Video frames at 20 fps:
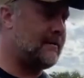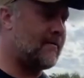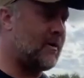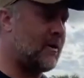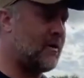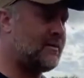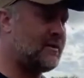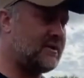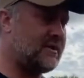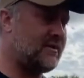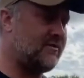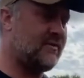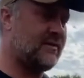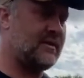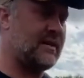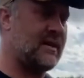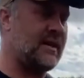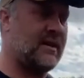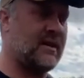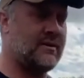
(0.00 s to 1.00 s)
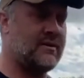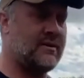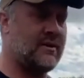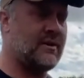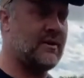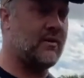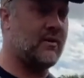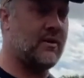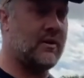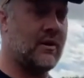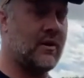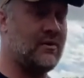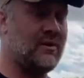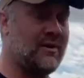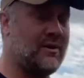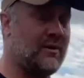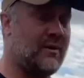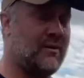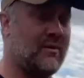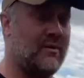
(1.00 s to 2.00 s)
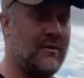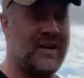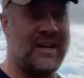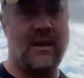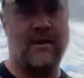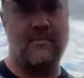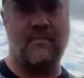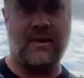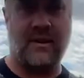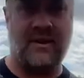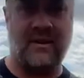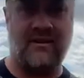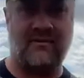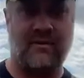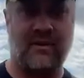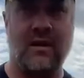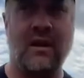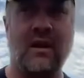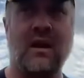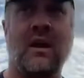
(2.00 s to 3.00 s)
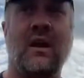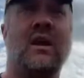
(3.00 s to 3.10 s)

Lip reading: all these different things, or ink pen even.